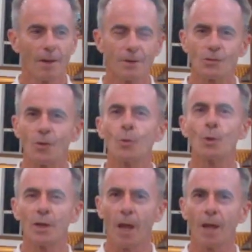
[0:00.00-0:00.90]
Is there
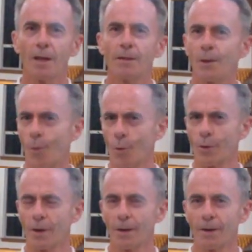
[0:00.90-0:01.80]
really anything
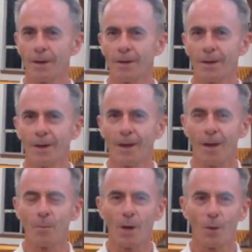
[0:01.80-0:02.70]
ordinary
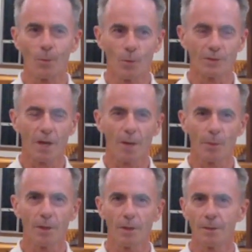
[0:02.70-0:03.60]
about what's
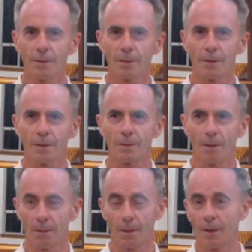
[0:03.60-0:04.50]
happening in
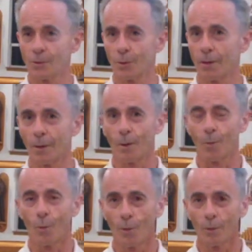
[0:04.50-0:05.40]
our country and our
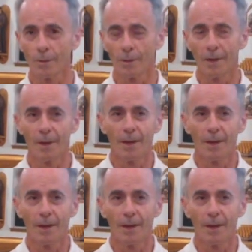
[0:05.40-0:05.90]
world?